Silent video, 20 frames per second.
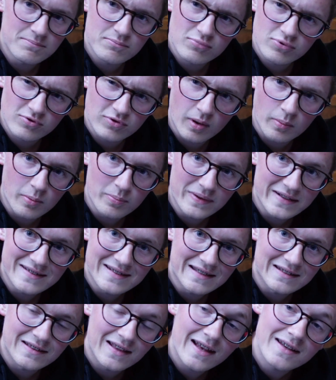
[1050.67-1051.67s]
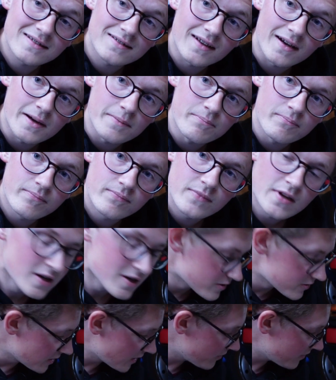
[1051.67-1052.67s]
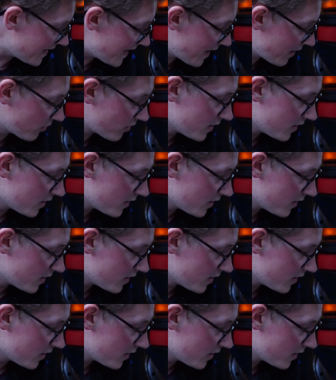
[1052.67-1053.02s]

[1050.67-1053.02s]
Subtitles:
probably did last time. So now,